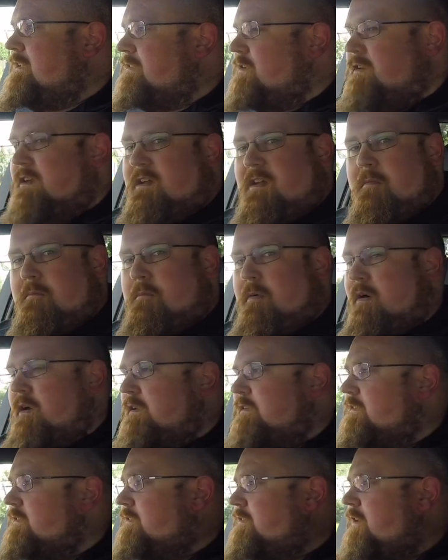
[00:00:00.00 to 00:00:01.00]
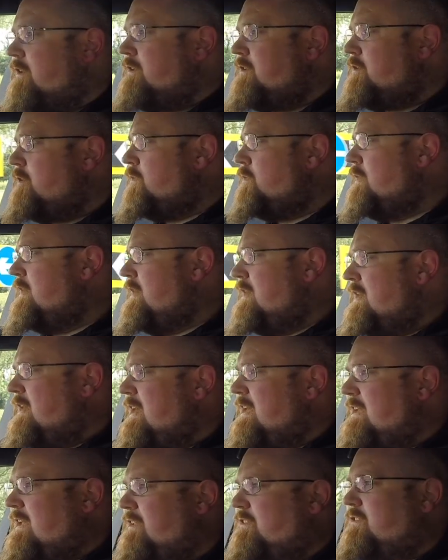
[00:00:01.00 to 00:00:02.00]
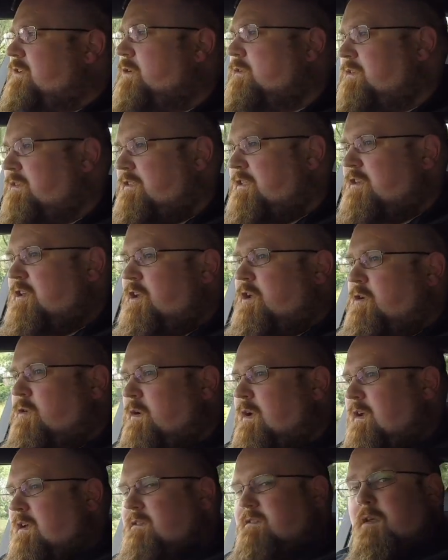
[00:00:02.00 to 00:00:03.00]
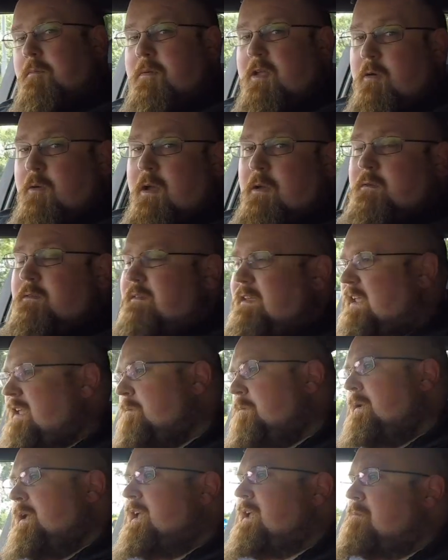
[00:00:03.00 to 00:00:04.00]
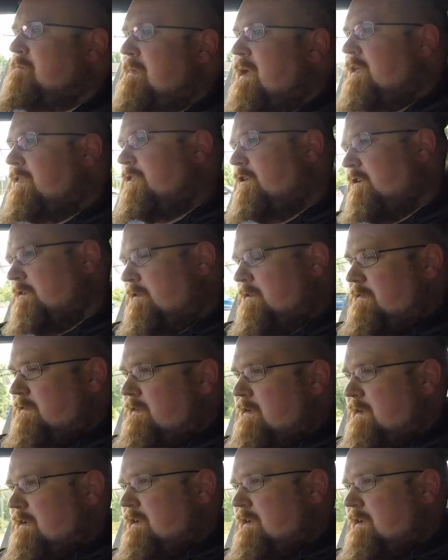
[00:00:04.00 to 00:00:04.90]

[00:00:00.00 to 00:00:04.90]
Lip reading: on a combined cycle, and that's using the new WLTP methods.